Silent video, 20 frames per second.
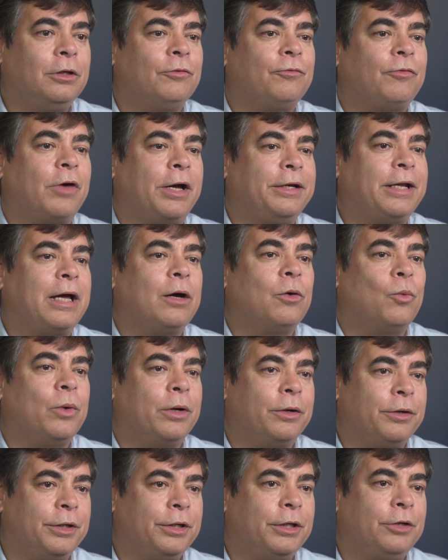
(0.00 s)
Find out
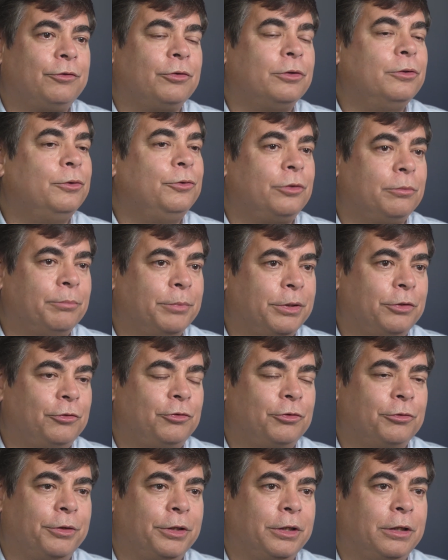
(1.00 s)
where it is and who's
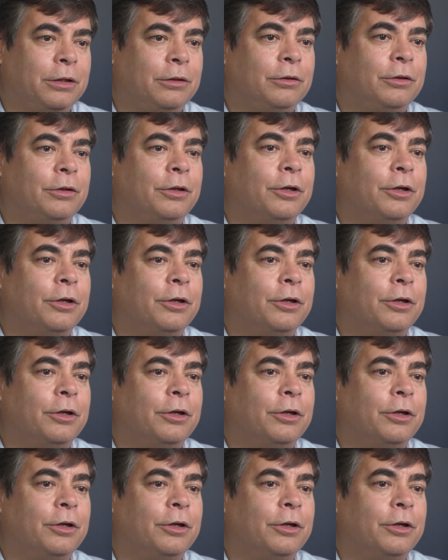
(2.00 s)
administering it.